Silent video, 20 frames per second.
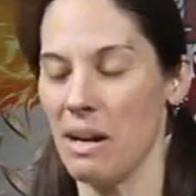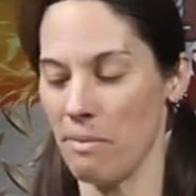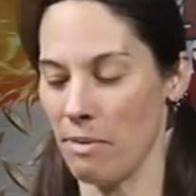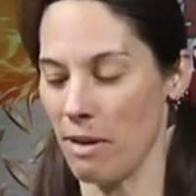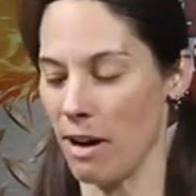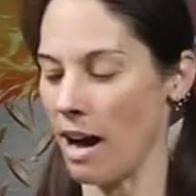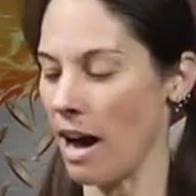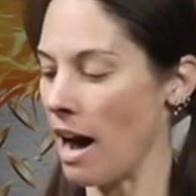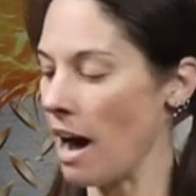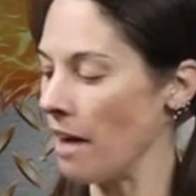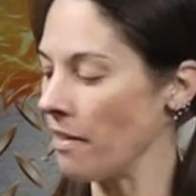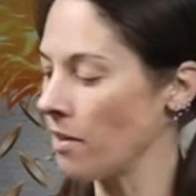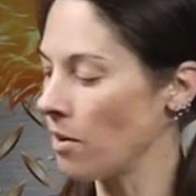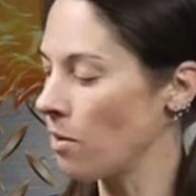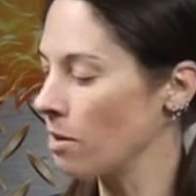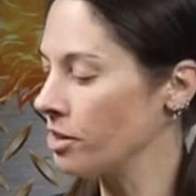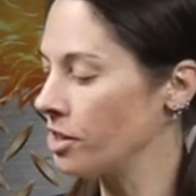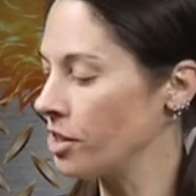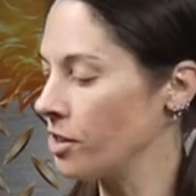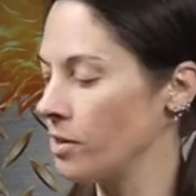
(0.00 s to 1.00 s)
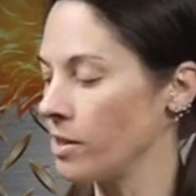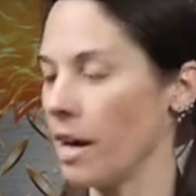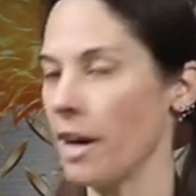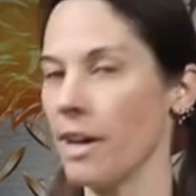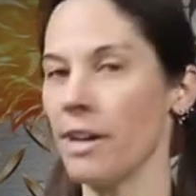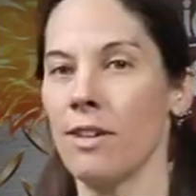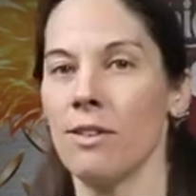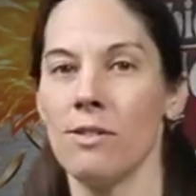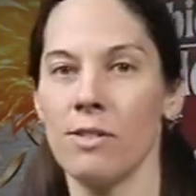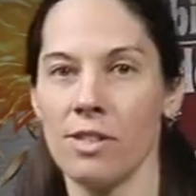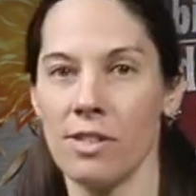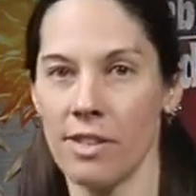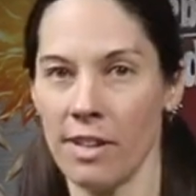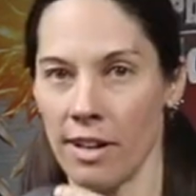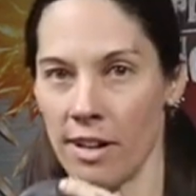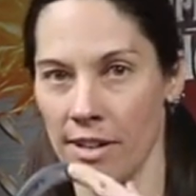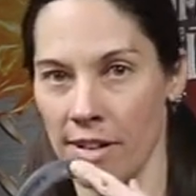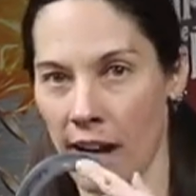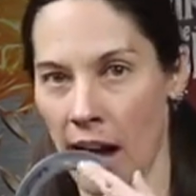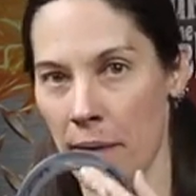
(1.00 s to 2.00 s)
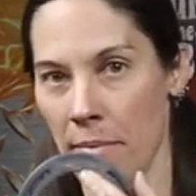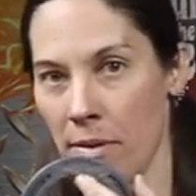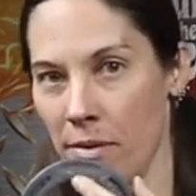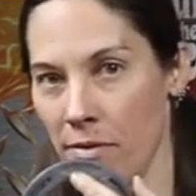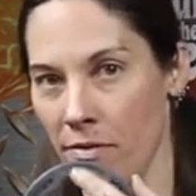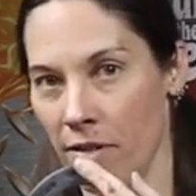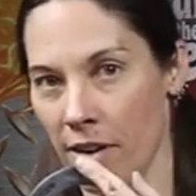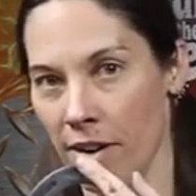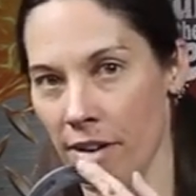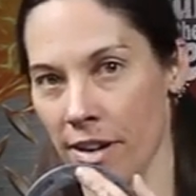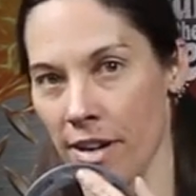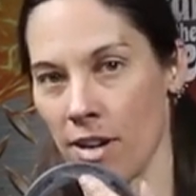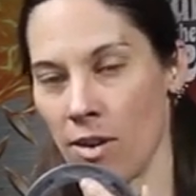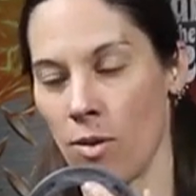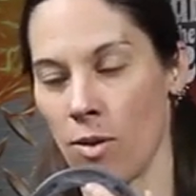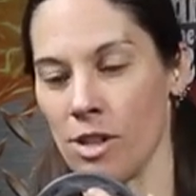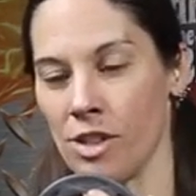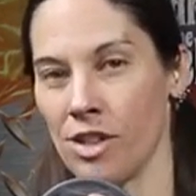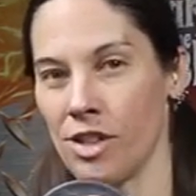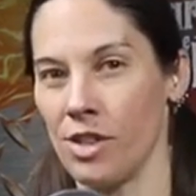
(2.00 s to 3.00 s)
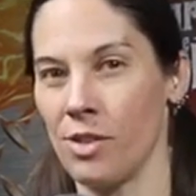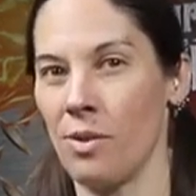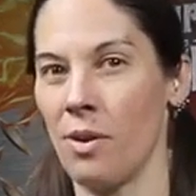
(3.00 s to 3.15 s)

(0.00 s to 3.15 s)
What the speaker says: But on the horseshoes I use, they're a diamond farrier horseshoe,